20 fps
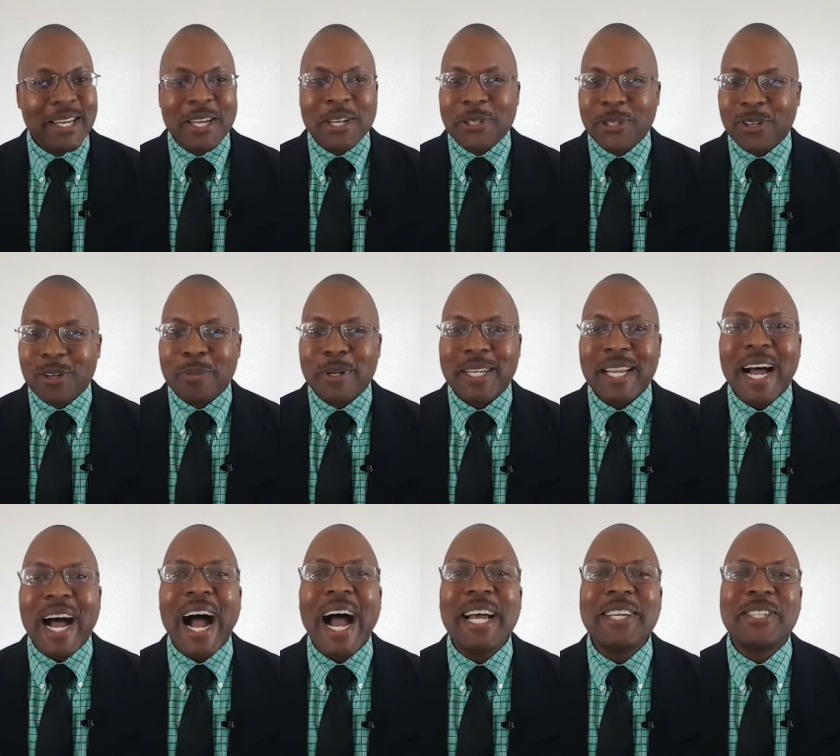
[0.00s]
Gentlemen,
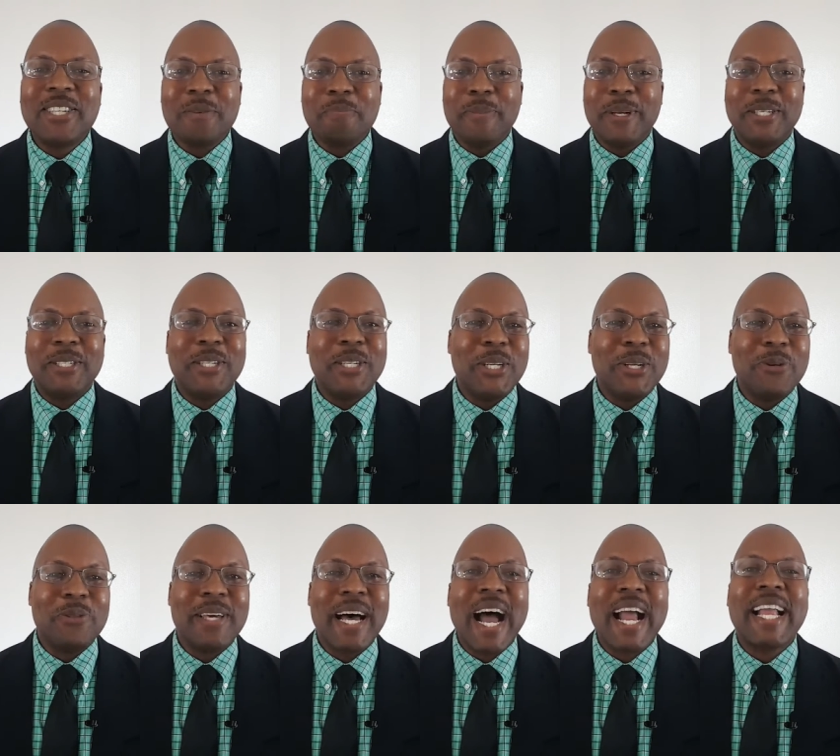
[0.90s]
I submit to
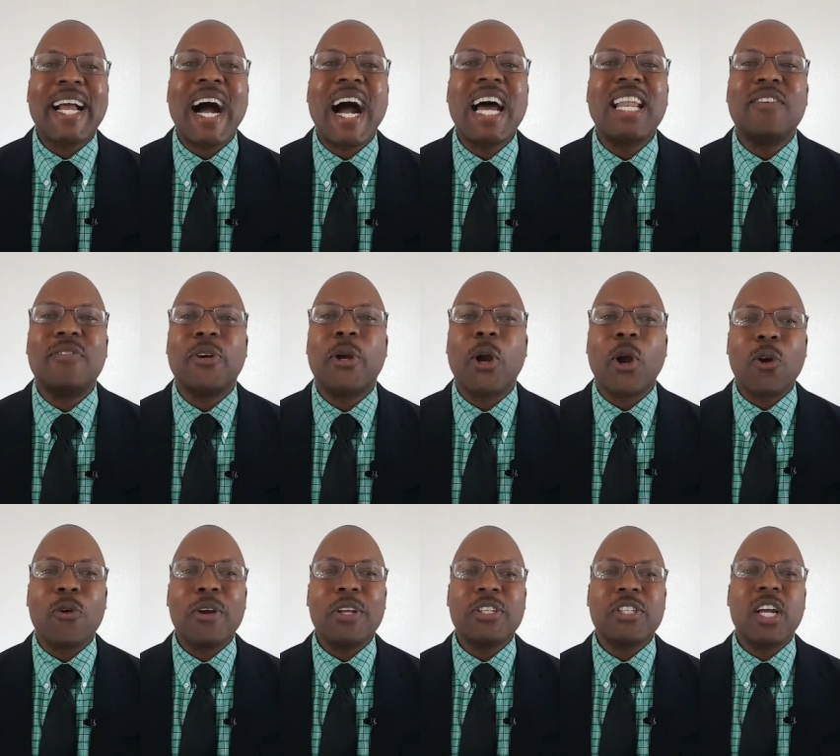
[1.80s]
you that kind of
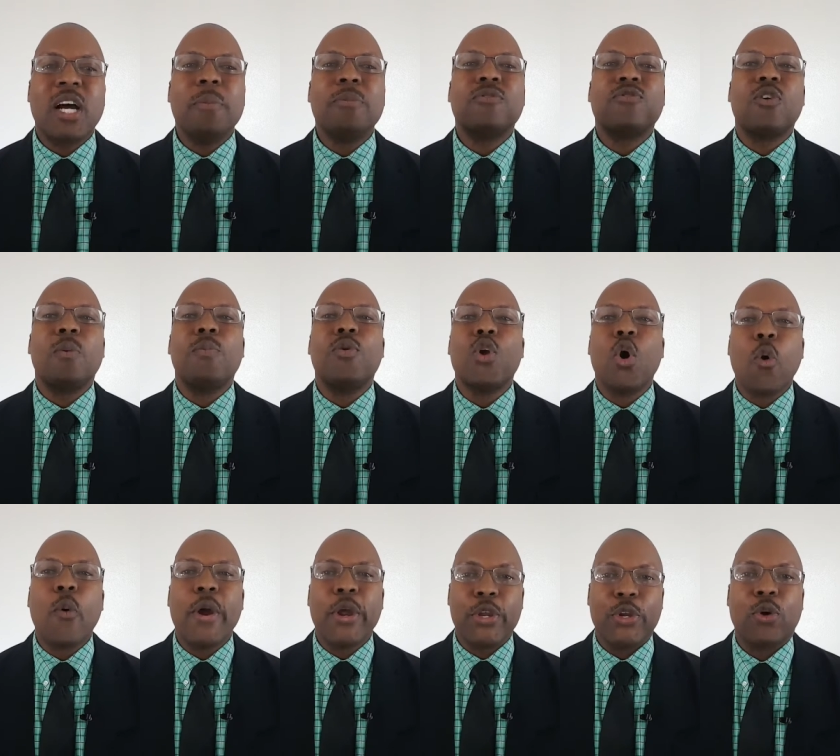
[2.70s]
courage comes from
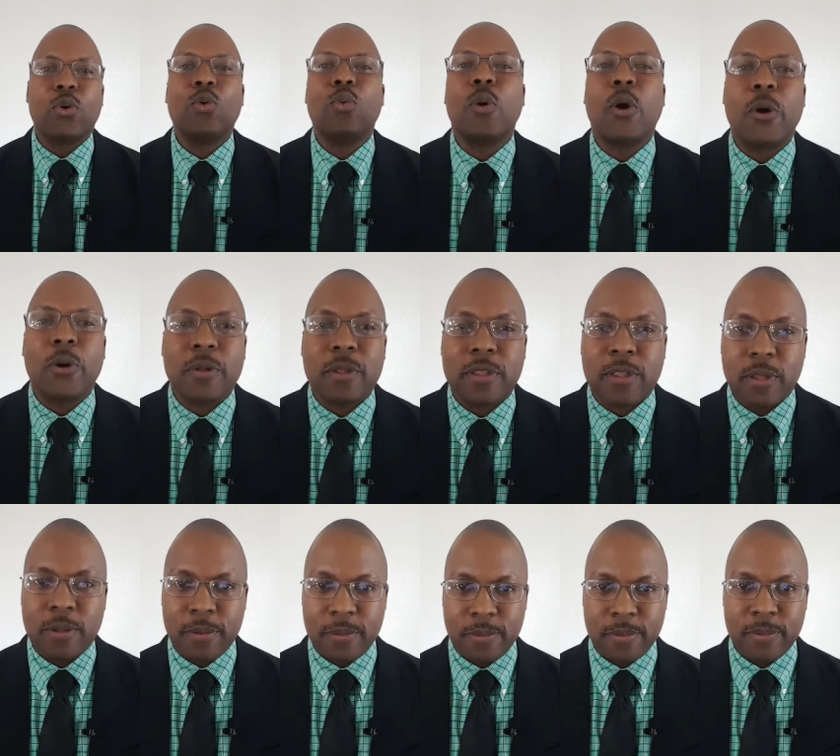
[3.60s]
knowing your worth,
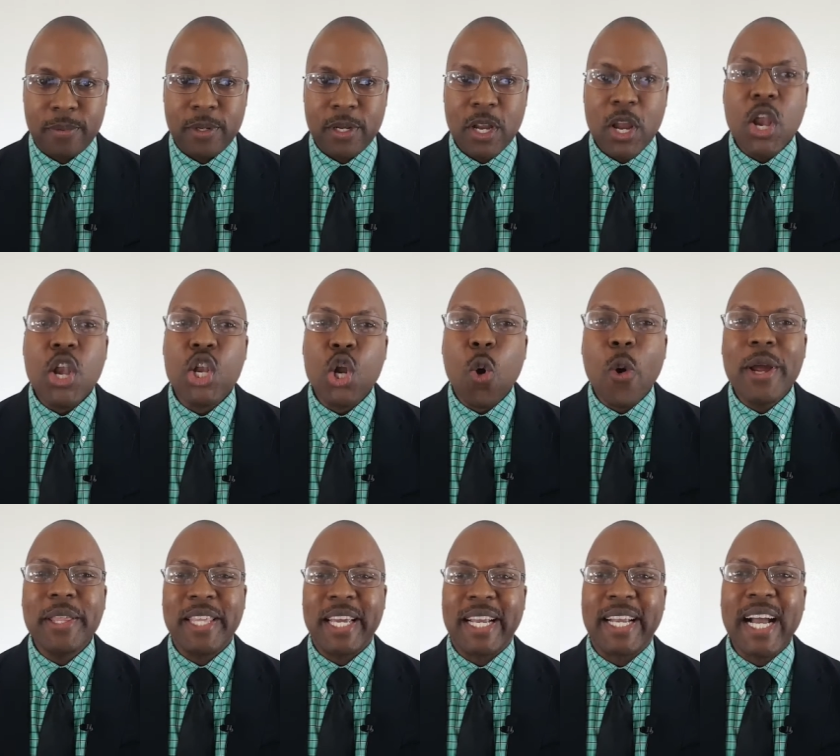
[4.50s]

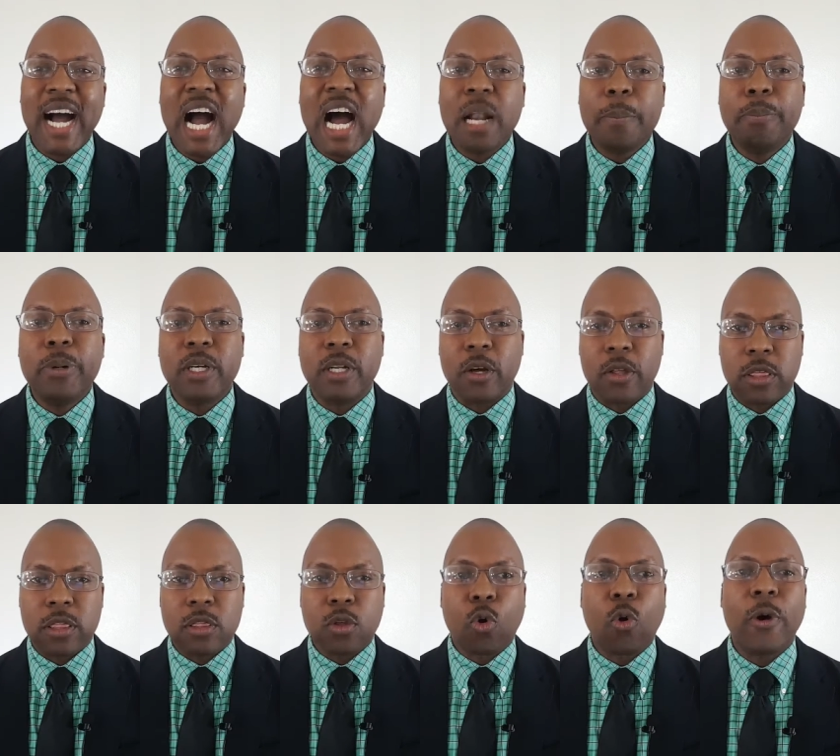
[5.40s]
knowing that God put
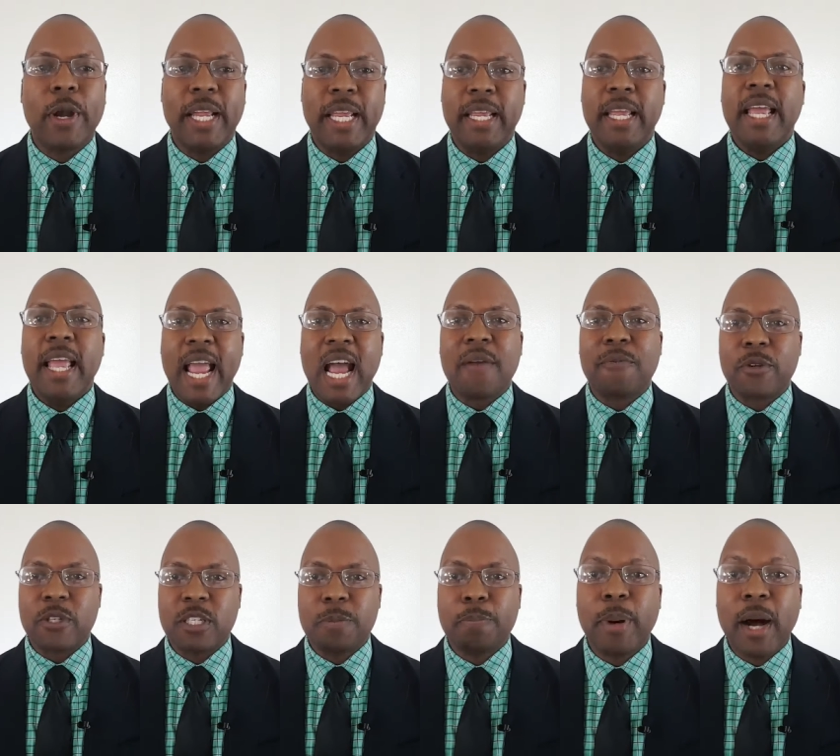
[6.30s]
authority and
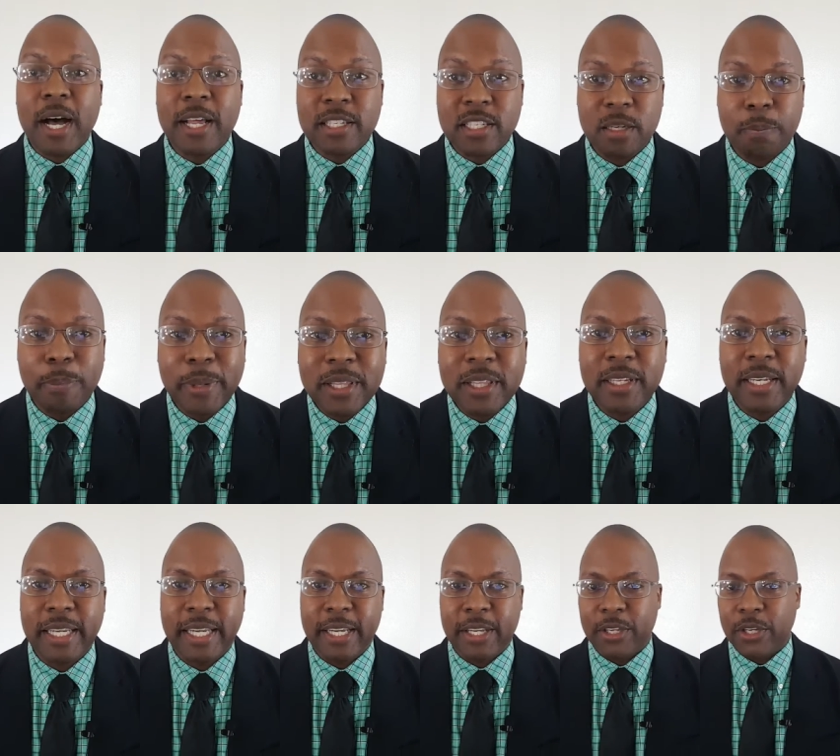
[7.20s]

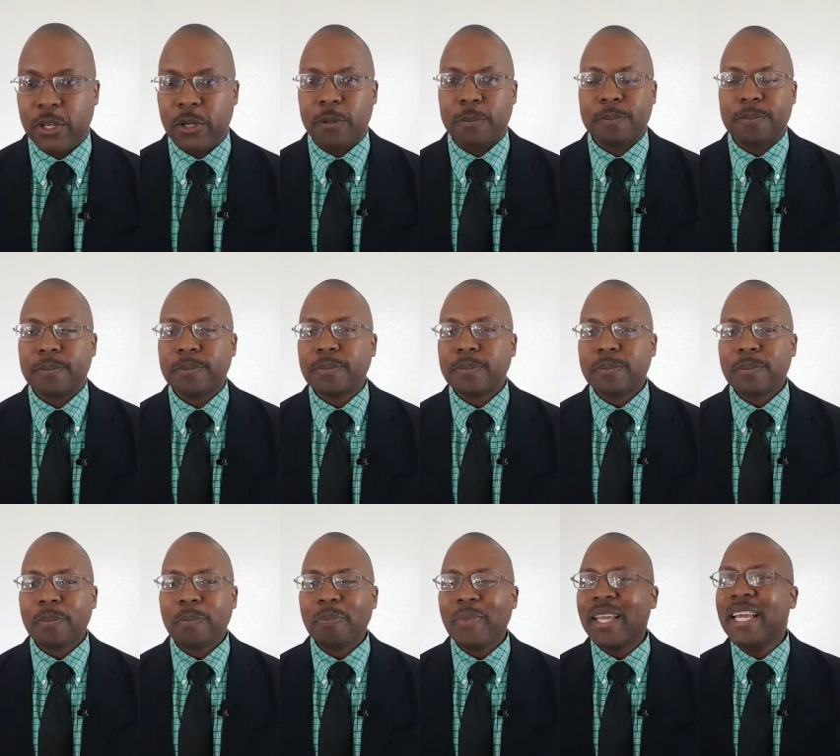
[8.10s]
responsibility in you.
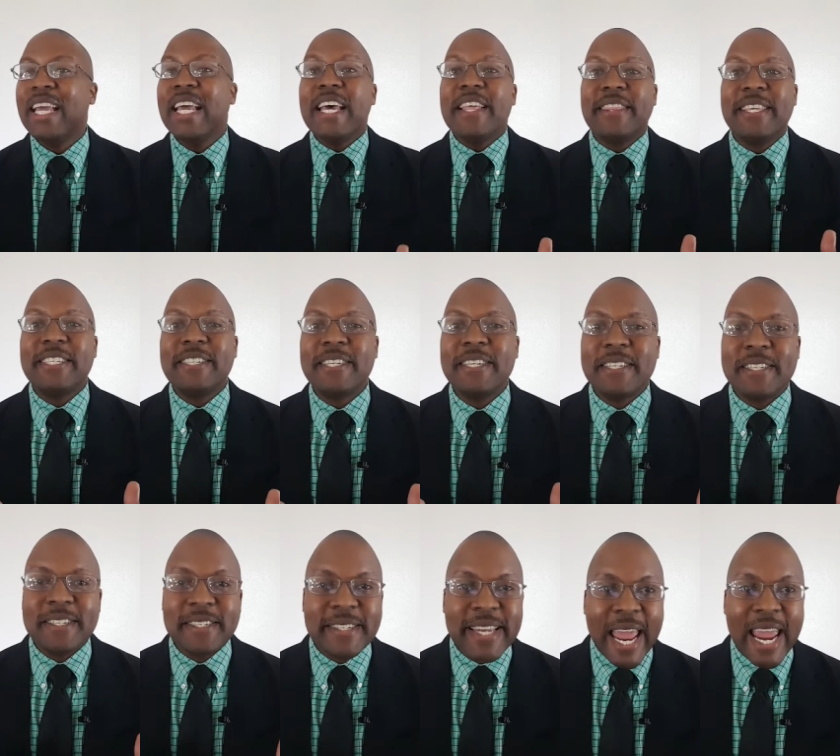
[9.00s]
This
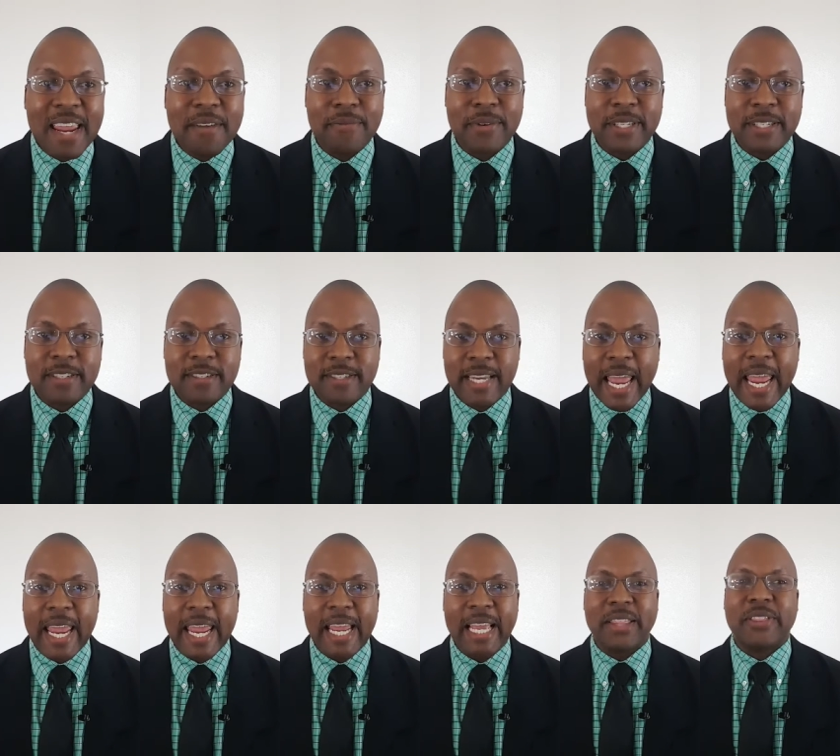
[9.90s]
is David
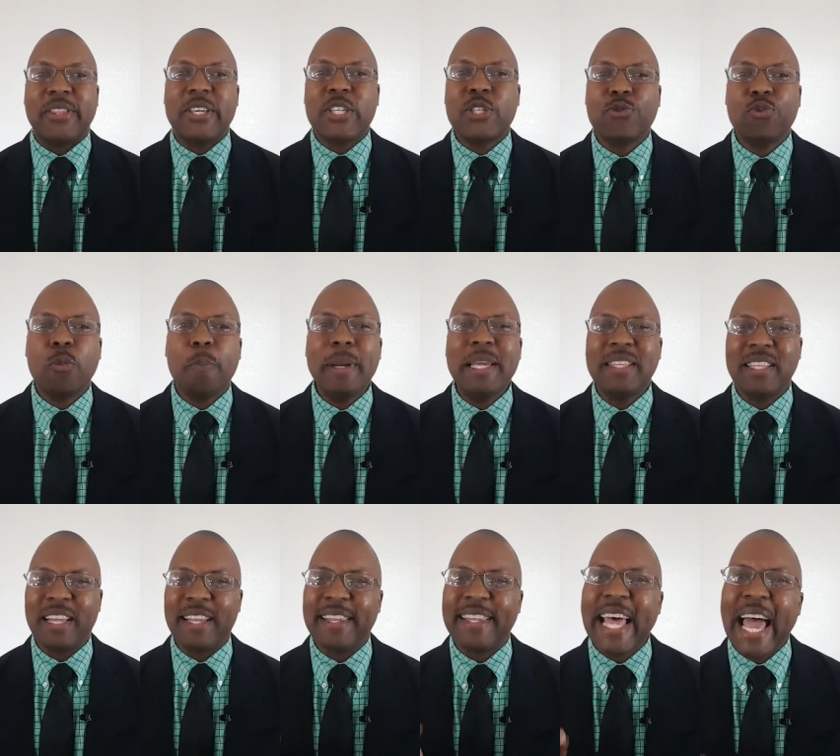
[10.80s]
saying, this will be
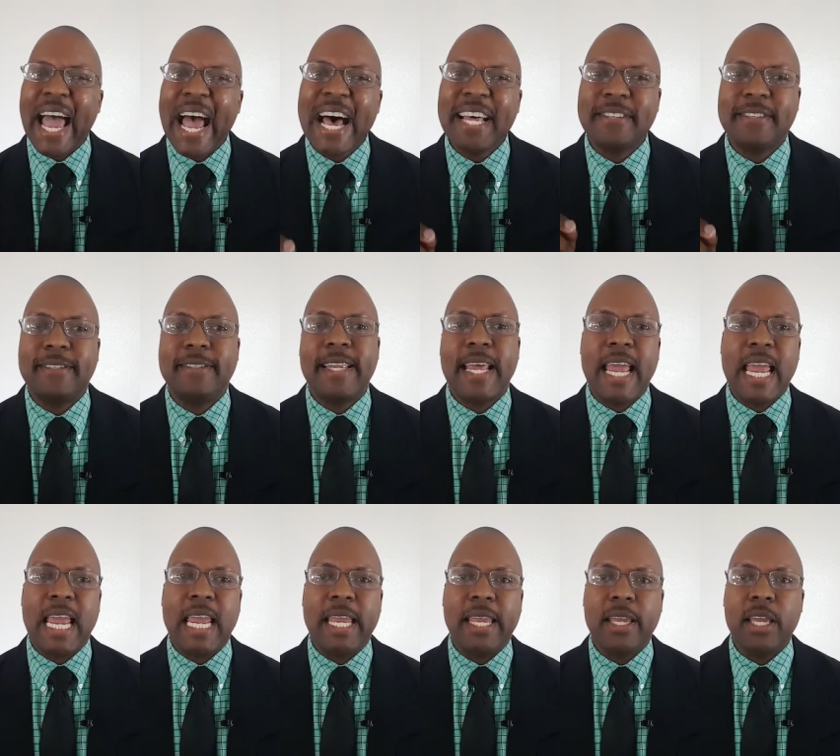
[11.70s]
the last
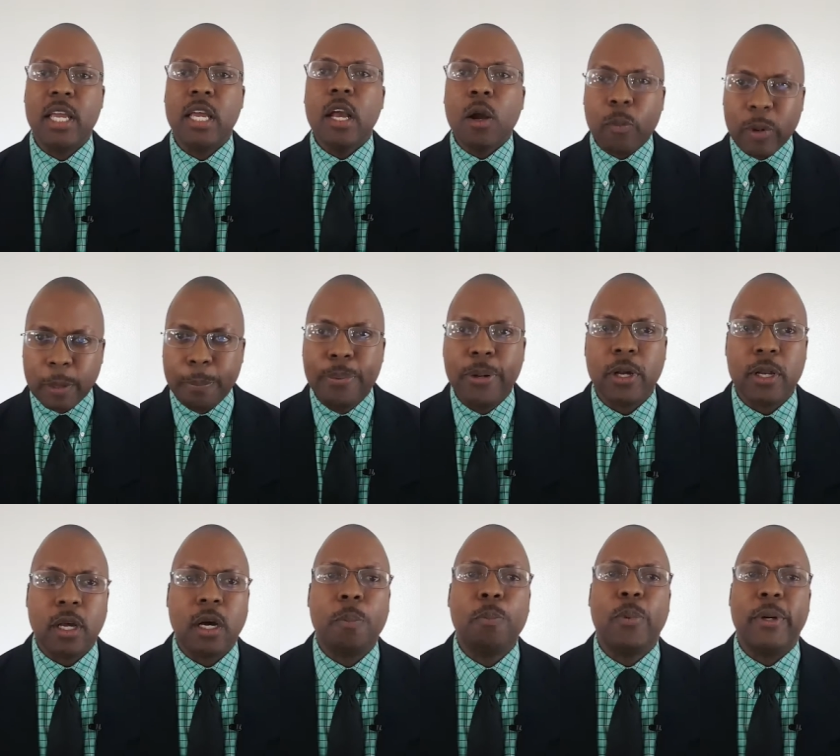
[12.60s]
day we put
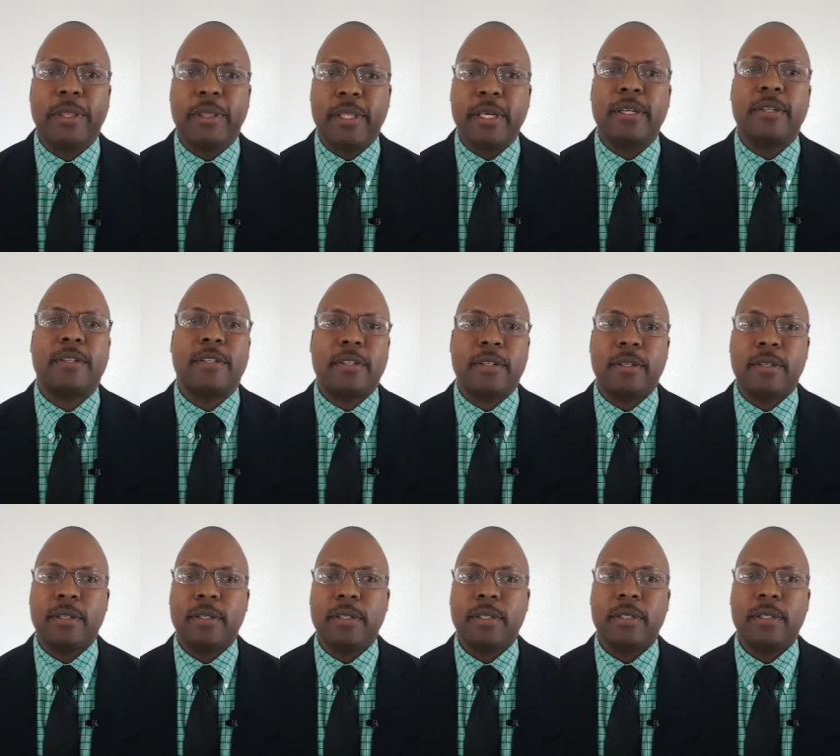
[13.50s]
up with this.